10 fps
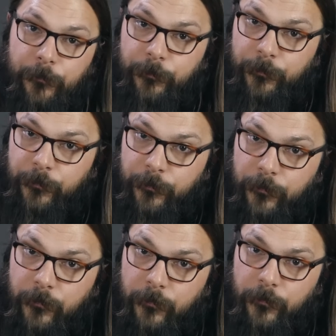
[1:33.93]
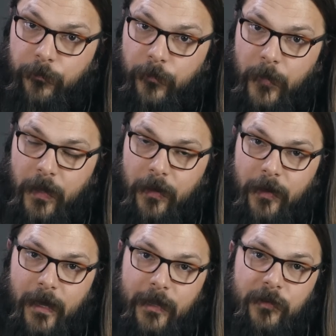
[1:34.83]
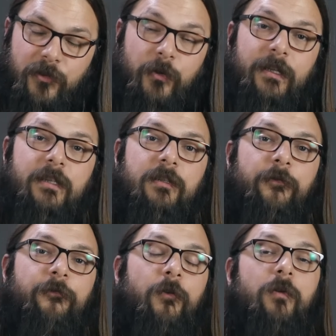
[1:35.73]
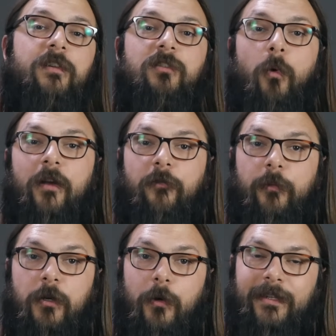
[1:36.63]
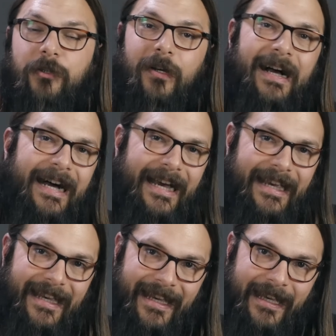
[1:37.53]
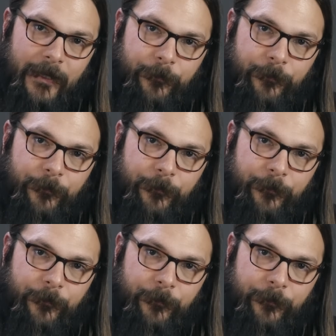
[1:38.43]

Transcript: and the string that's the furthest away from you is your high E,